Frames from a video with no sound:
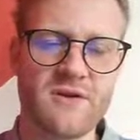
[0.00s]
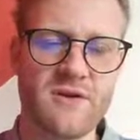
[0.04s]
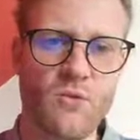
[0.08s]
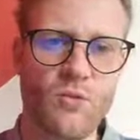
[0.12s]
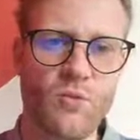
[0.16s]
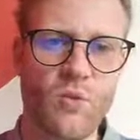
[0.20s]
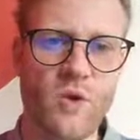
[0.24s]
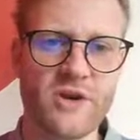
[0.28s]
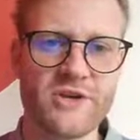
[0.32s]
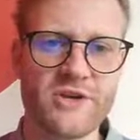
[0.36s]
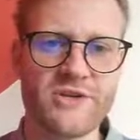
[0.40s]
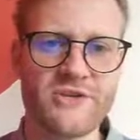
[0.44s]

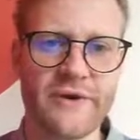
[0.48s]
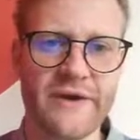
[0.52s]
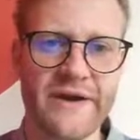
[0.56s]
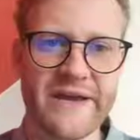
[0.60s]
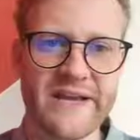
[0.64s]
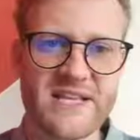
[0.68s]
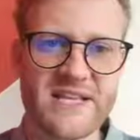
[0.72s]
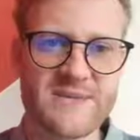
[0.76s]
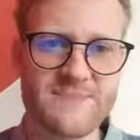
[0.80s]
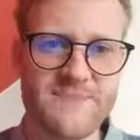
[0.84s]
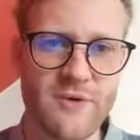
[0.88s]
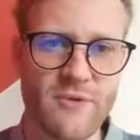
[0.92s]
what your
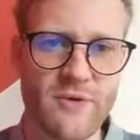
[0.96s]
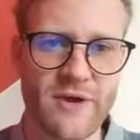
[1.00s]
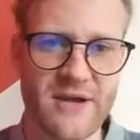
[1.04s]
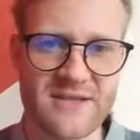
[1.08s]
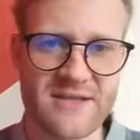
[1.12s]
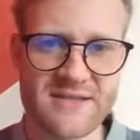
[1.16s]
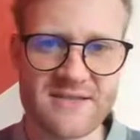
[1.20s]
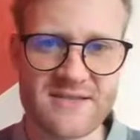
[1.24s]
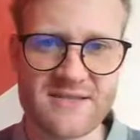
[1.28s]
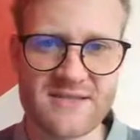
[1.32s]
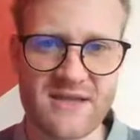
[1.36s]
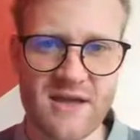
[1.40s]

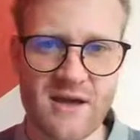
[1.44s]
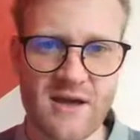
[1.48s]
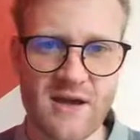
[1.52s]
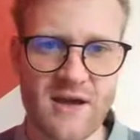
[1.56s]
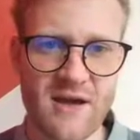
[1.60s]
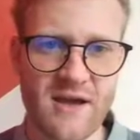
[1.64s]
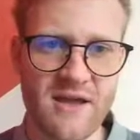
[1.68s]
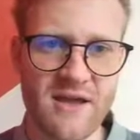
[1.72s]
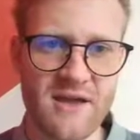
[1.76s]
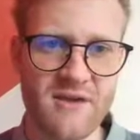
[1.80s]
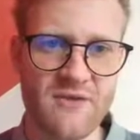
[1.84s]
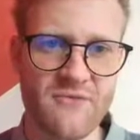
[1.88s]
experiences are.
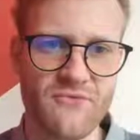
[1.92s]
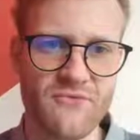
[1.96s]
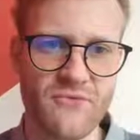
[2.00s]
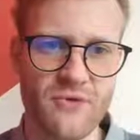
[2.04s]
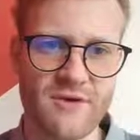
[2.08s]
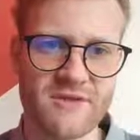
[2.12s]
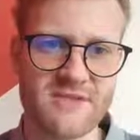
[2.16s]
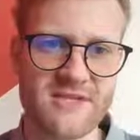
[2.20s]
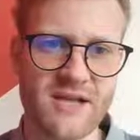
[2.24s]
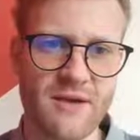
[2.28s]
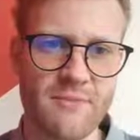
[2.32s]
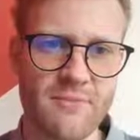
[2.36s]
I, for
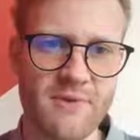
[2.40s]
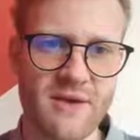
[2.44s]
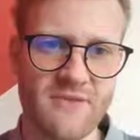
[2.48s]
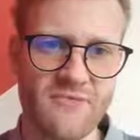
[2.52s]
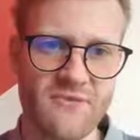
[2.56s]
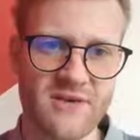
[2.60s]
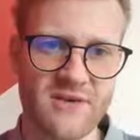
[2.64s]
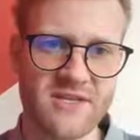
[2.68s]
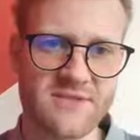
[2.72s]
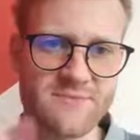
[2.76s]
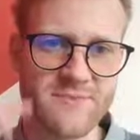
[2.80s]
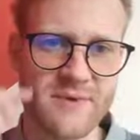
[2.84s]
example, have
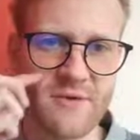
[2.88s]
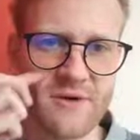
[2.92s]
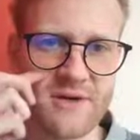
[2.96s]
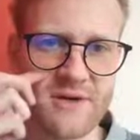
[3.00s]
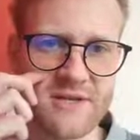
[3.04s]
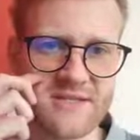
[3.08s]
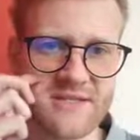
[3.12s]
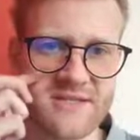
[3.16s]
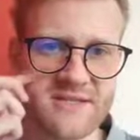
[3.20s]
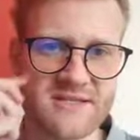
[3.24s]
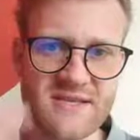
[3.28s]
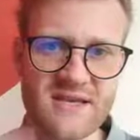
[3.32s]

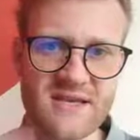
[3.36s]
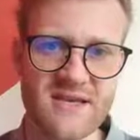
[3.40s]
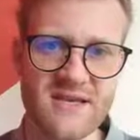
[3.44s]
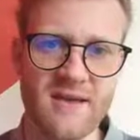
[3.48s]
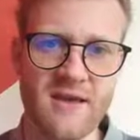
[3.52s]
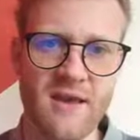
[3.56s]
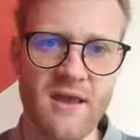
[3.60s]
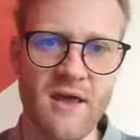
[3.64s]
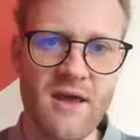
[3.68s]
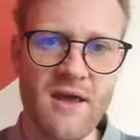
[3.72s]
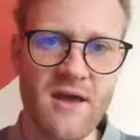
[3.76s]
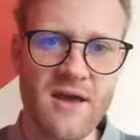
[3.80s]
experiences
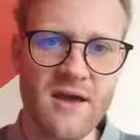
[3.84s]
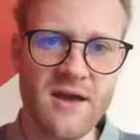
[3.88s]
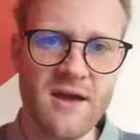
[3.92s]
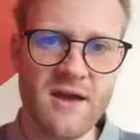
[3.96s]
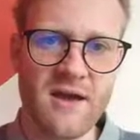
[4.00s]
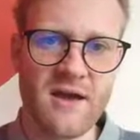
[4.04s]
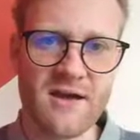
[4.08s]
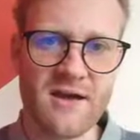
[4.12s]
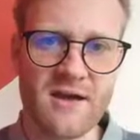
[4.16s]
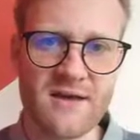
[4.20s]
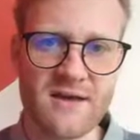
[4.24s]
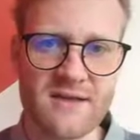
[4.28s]
in
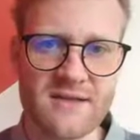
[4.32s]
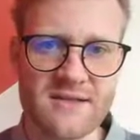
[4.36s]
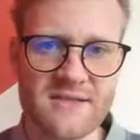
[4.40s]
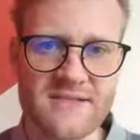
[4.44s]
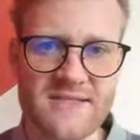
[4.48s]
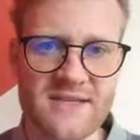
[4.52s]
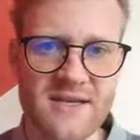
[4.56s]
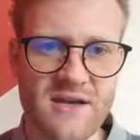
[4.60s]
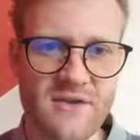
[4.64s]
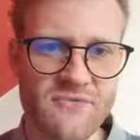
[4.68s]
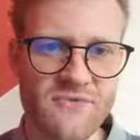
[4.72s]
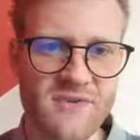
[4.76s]
uh,
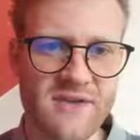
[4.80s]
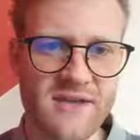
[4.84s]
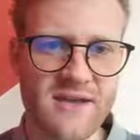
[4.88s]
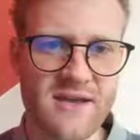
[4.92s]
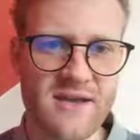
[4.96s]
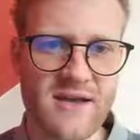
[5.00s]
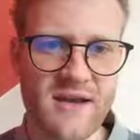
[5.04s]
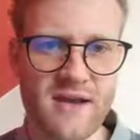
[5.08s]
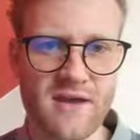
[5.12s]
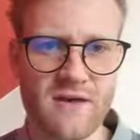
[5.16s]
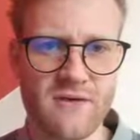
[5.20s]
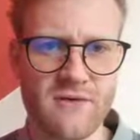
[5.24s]
C F D
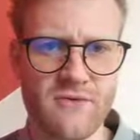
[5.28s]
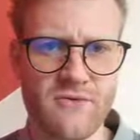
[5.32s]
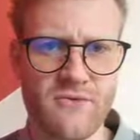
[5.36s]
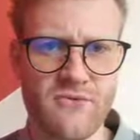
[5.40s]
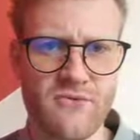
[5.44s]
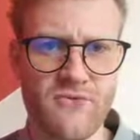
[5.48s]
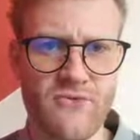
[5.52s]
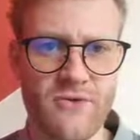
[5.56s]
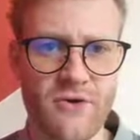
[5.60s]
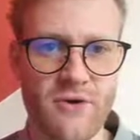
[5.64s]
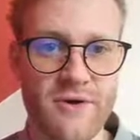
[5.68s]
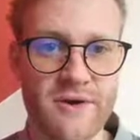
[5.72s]
and
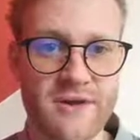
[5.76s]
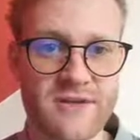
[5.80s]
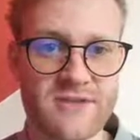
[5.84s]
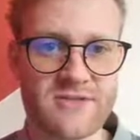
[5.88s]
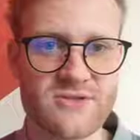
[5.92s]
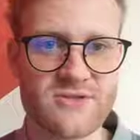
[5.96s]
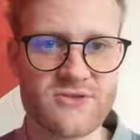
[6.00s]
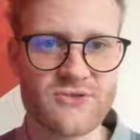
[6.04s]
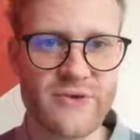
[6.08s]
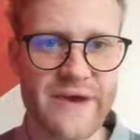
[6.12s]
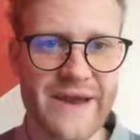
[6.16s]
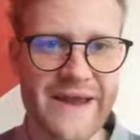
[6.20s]

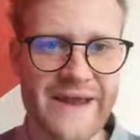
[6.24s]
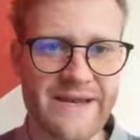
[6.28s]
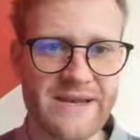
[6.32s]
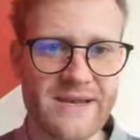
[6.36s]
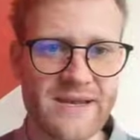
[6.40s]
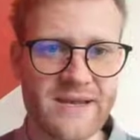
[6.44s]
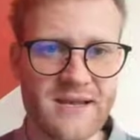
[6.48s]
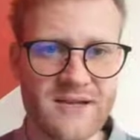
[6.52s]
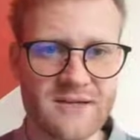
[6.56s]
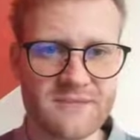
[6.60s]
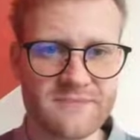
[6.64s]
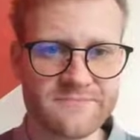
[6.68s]
Forex
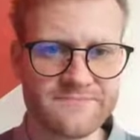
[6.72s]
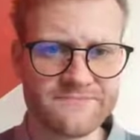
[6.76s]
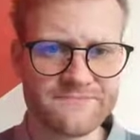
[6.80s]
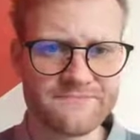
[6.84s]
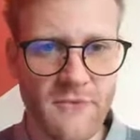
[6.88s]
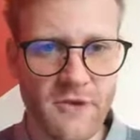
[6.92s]
trading.